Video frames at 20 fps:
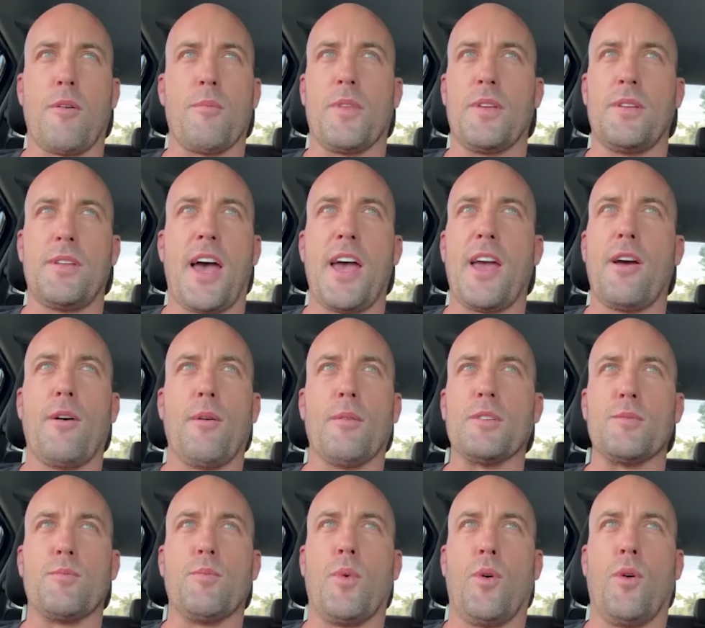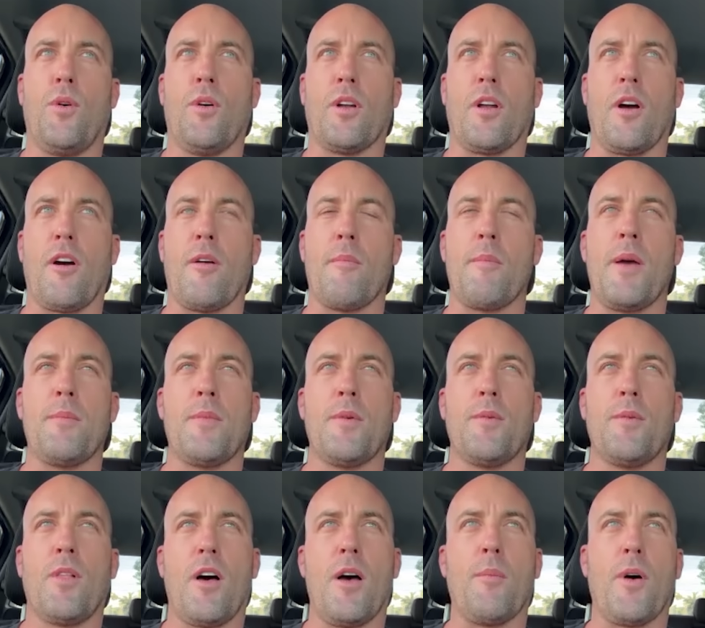the day I was born. I remember
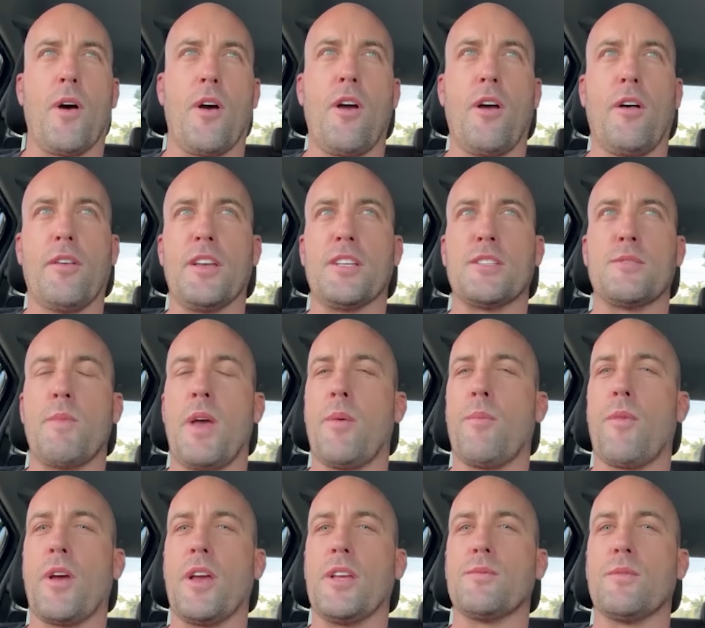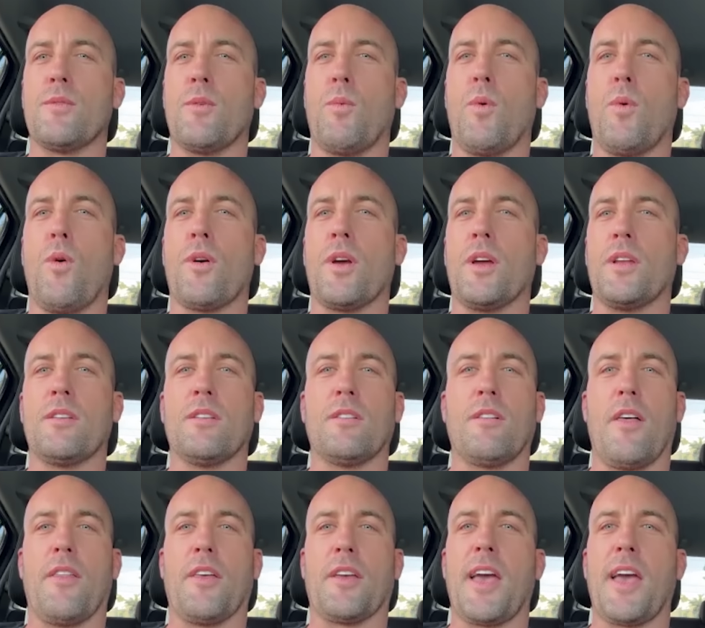my earliest memories were walking
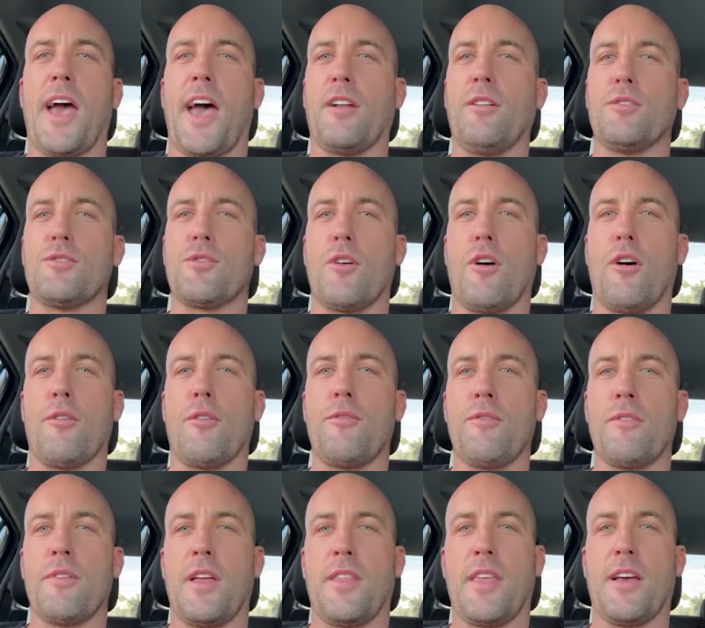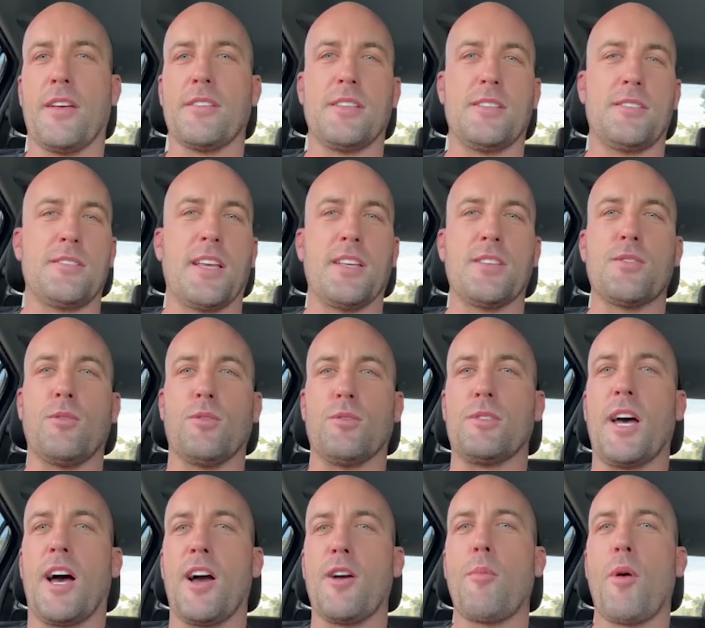to the cattle trough, and there was these things called
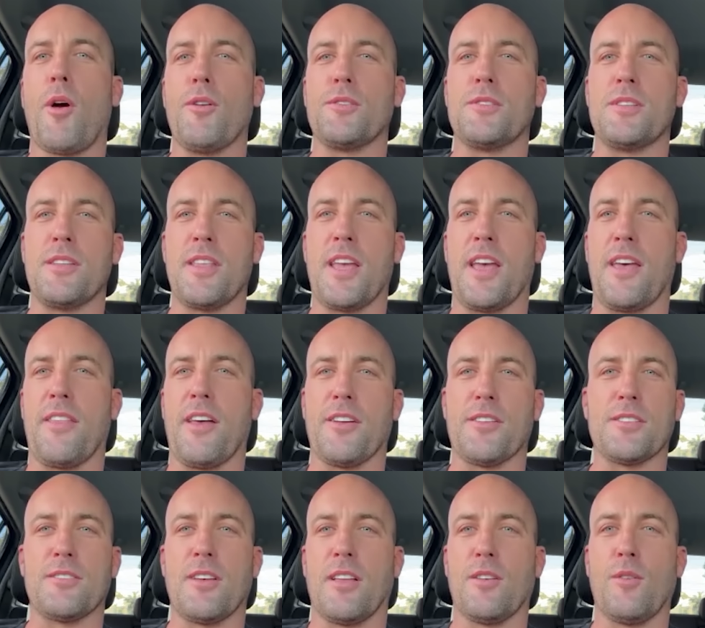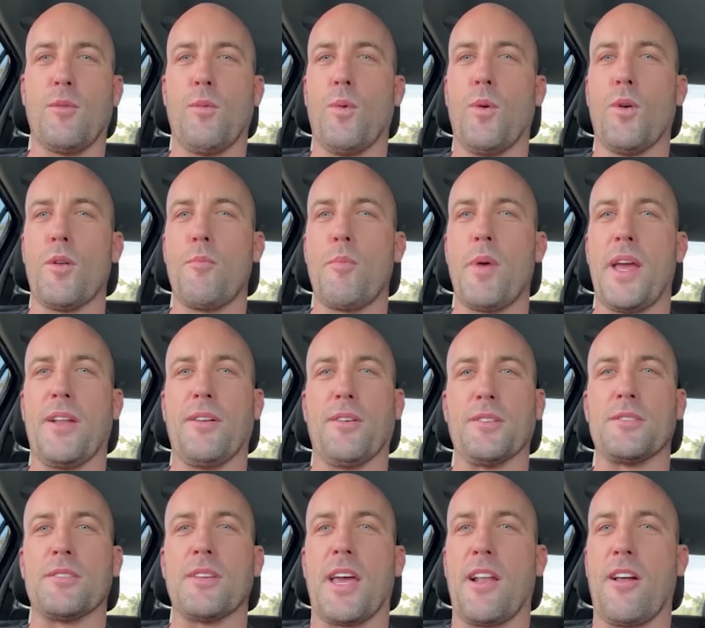tugboats in there. They were just little water
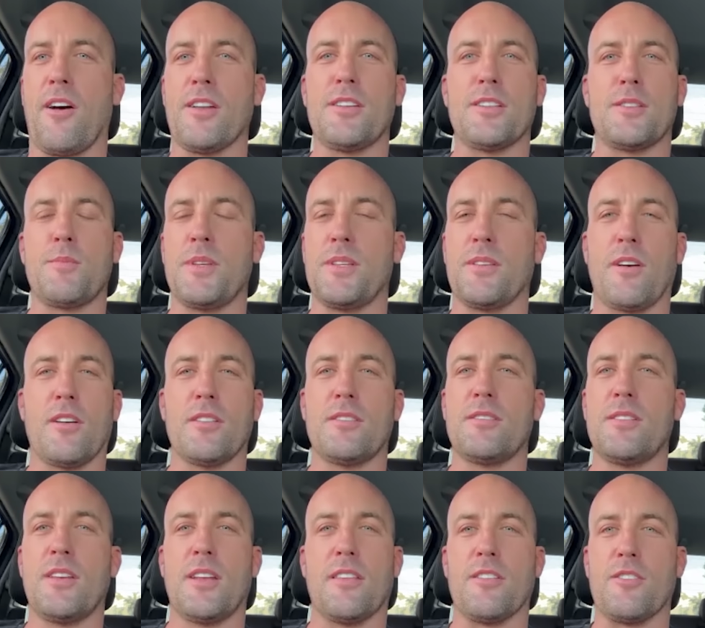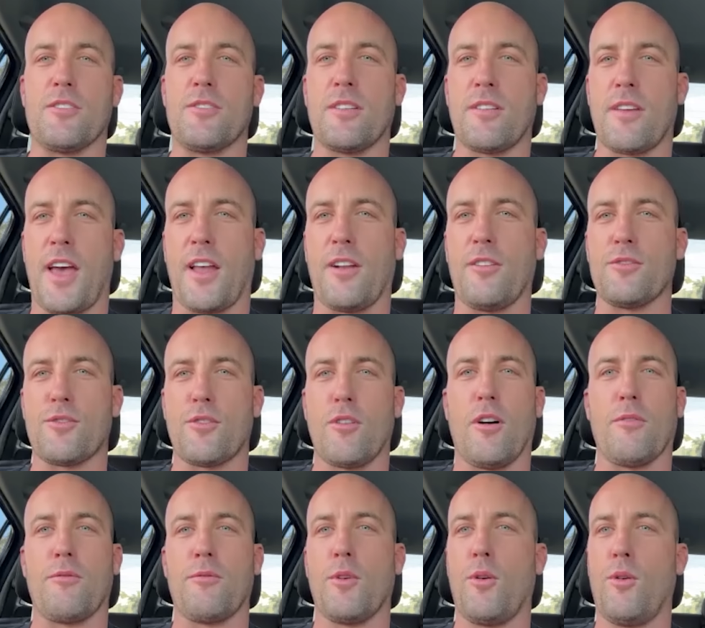beetles. And I'd sit at the cattle
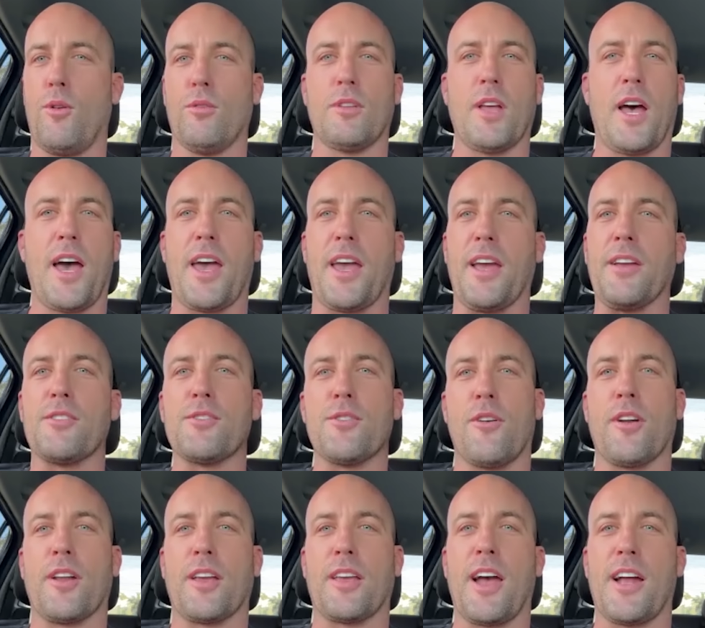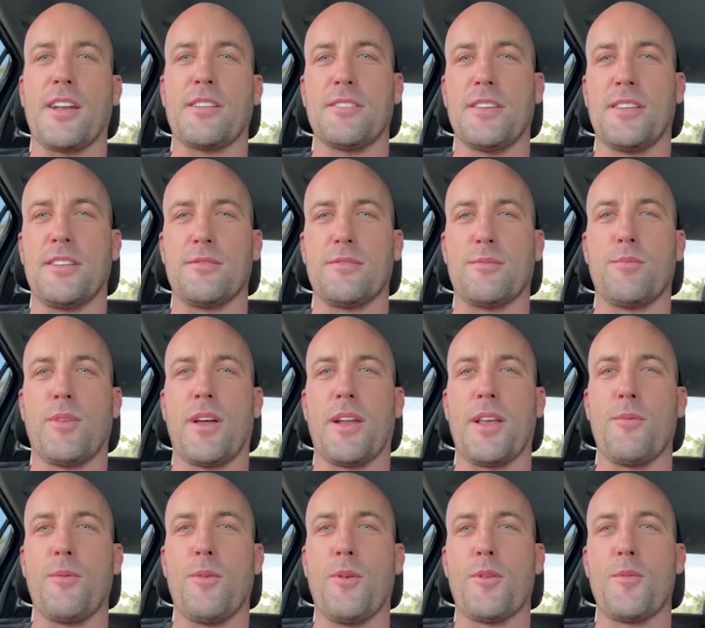trough all day trying to catch these
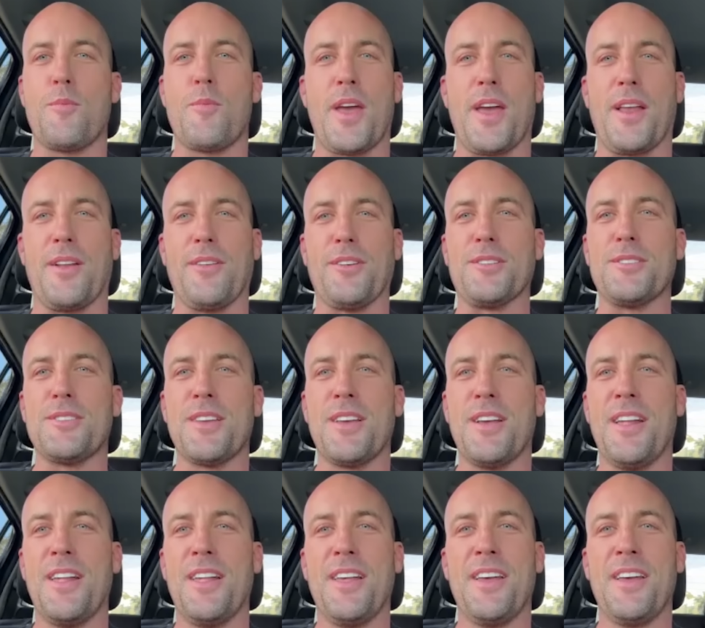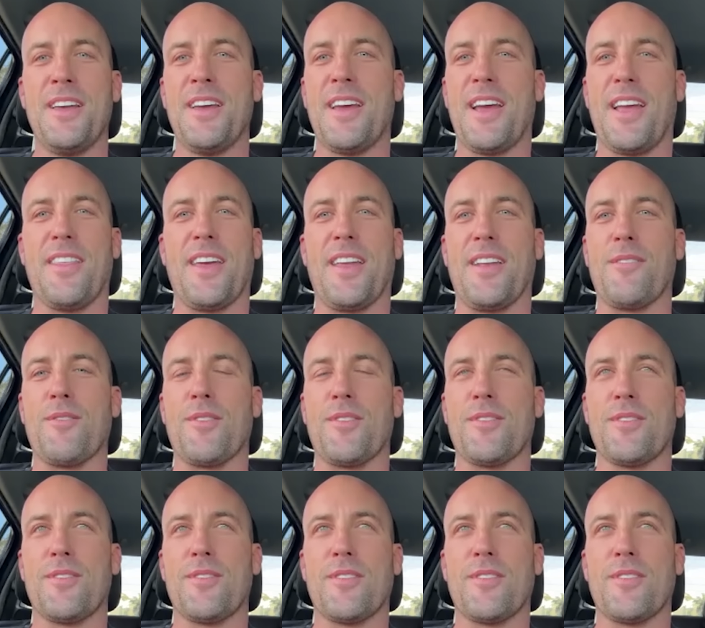bloody water beetles. And then